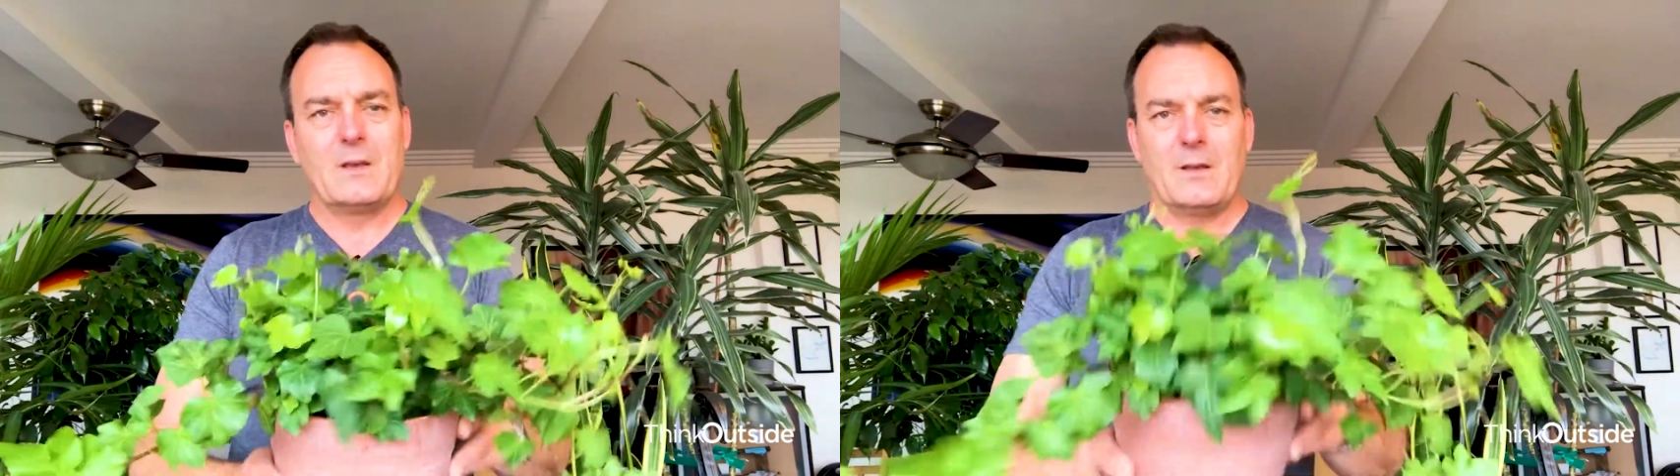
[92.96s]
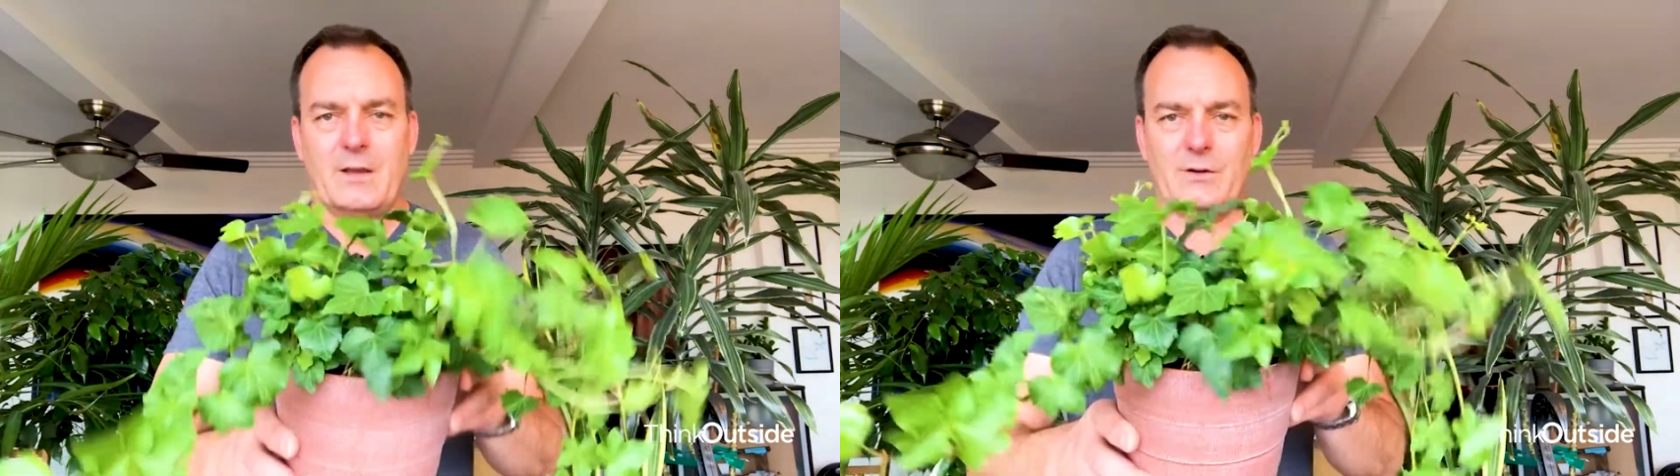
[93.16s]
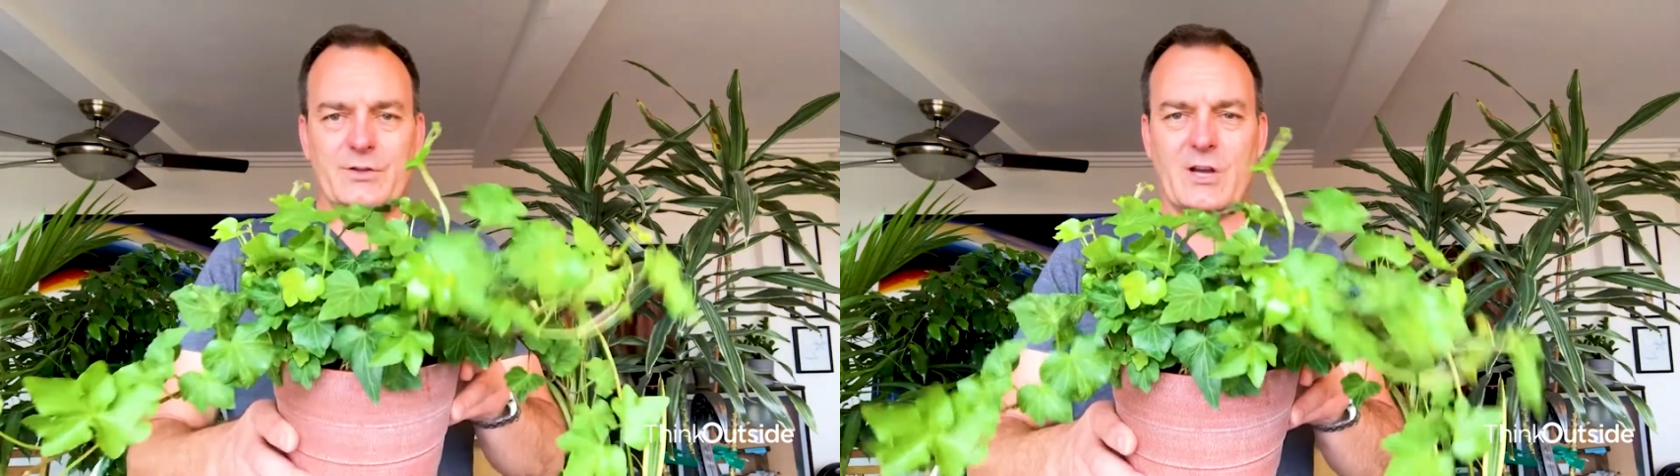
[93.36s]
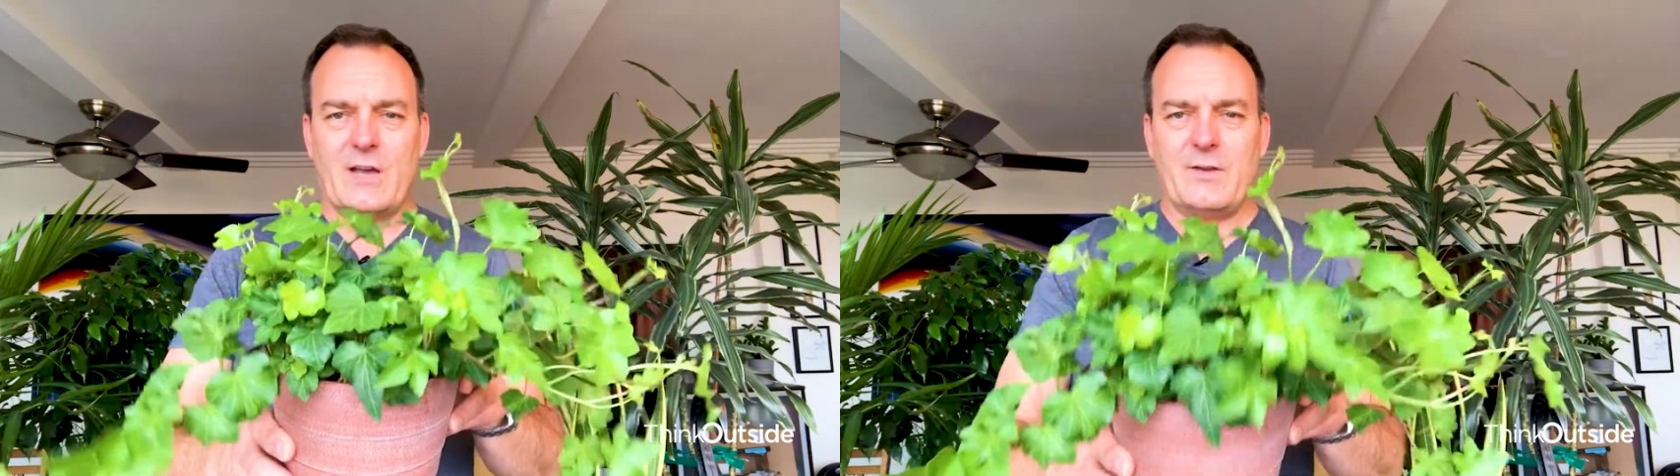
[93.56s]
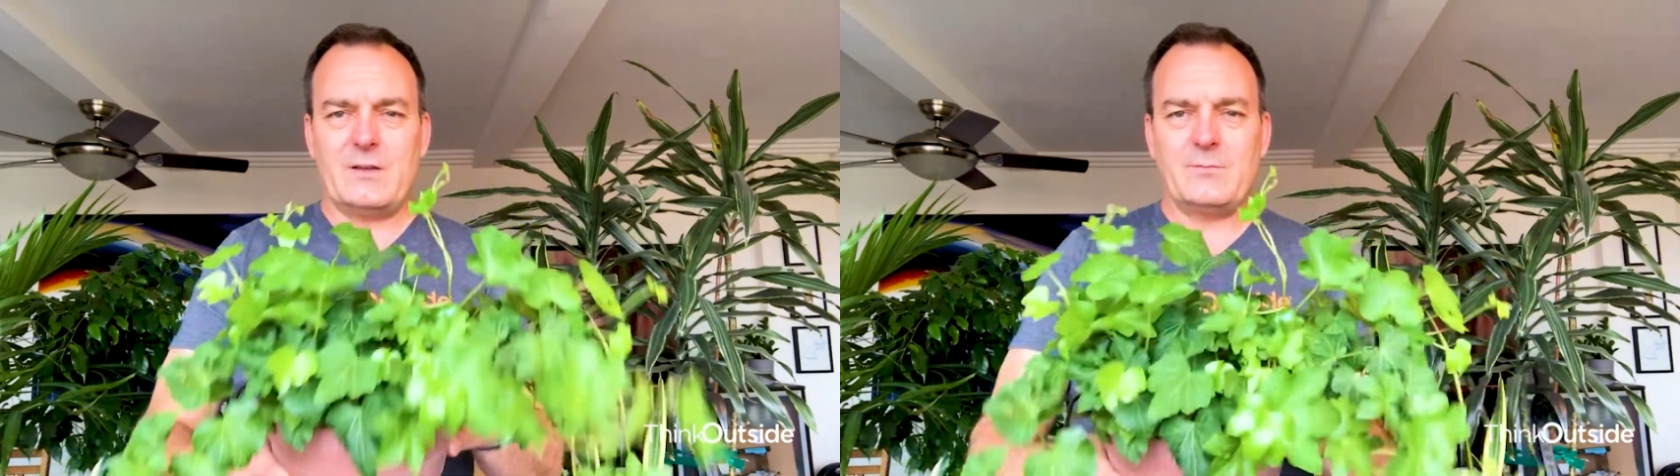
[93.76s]
English
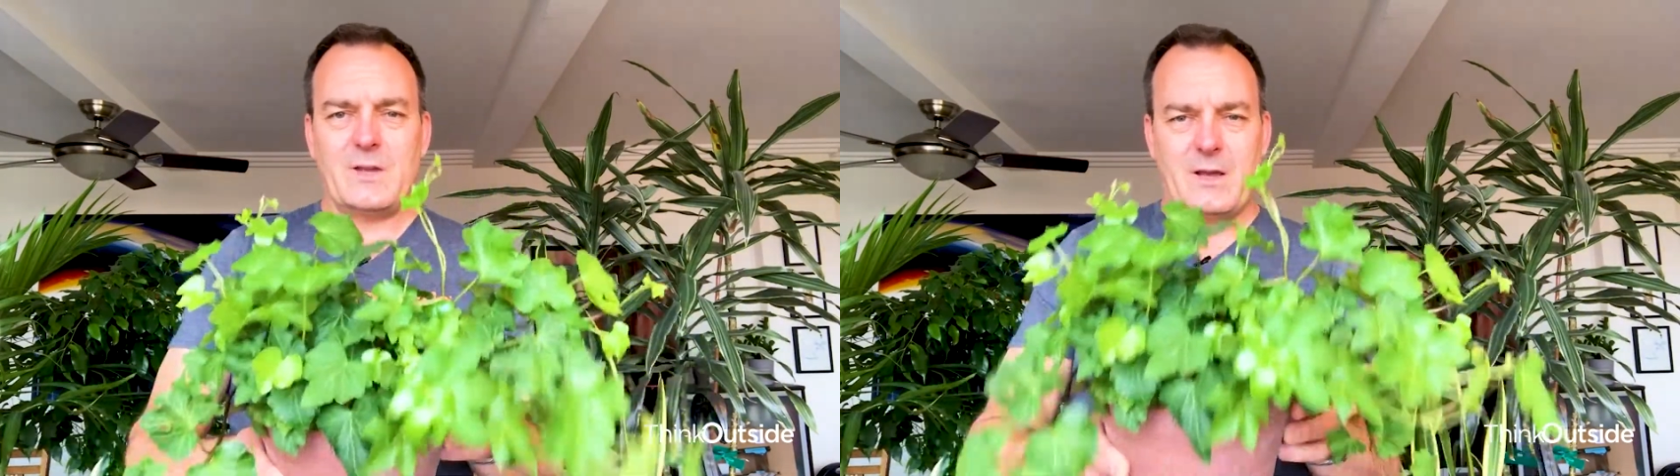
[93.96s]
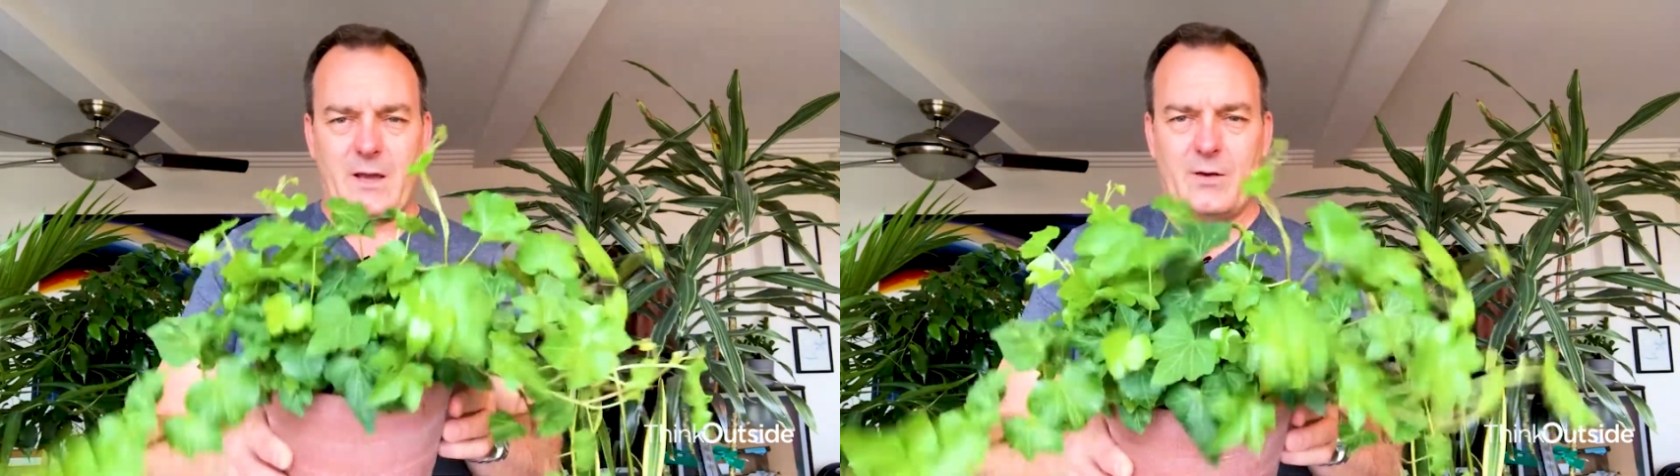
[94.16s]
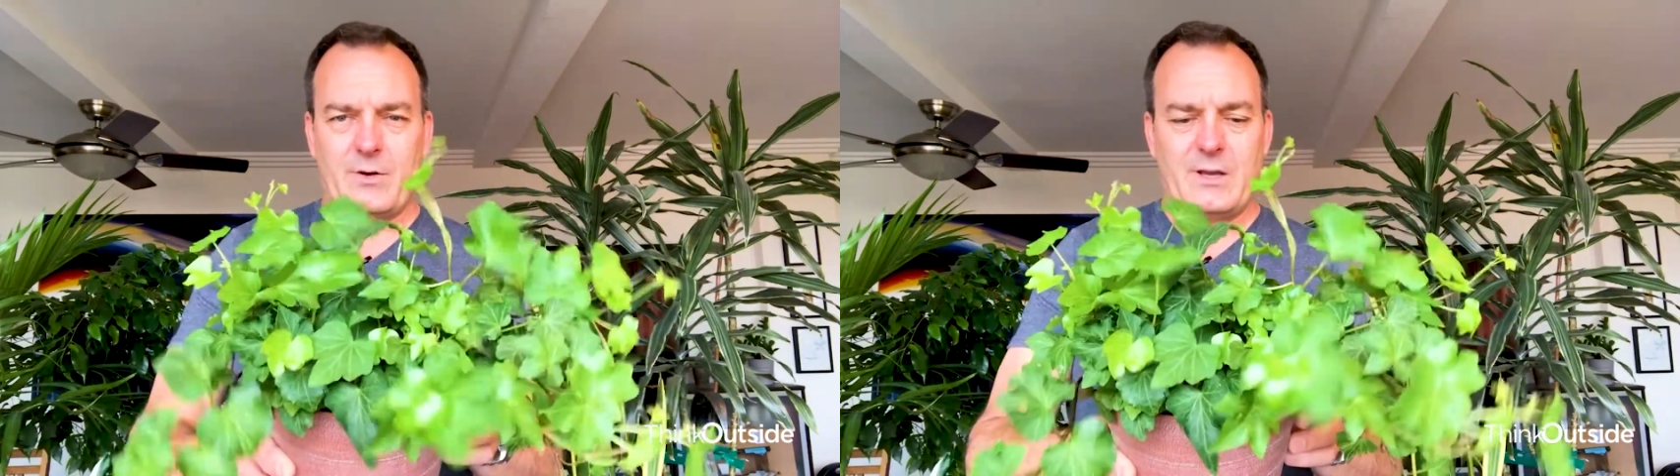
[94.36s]
Ivy, Hedera